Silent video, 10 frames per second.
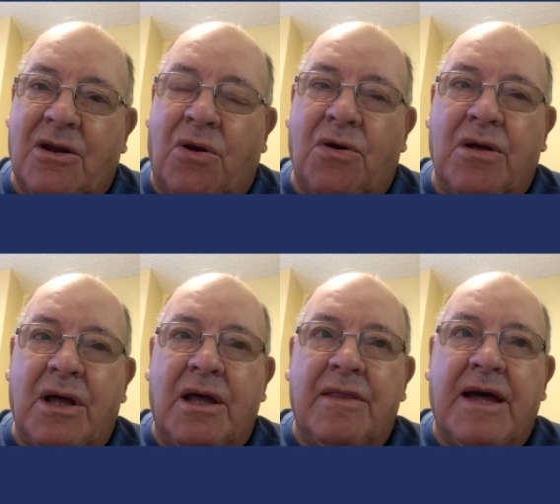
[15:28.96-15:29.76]
you know
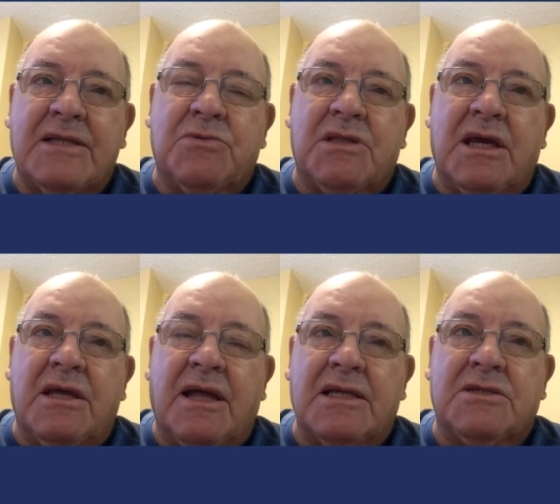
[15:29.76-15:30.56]
that's what they
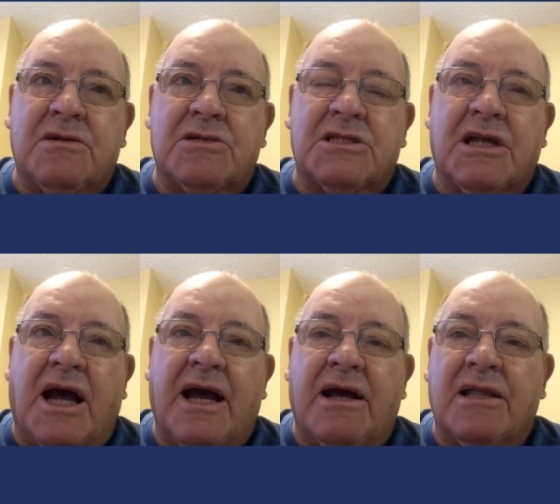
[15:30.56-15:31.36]
that's their
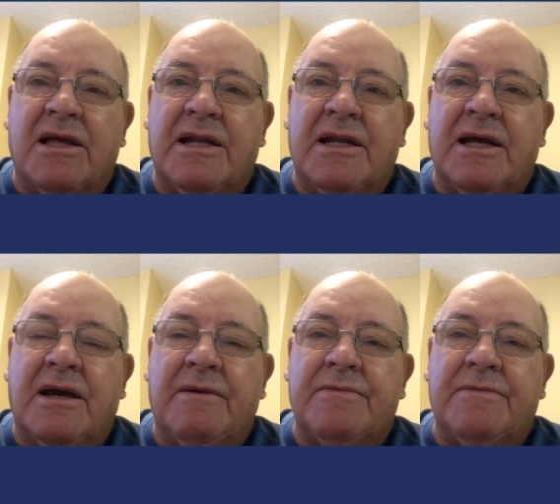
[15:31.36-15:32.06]
style and uh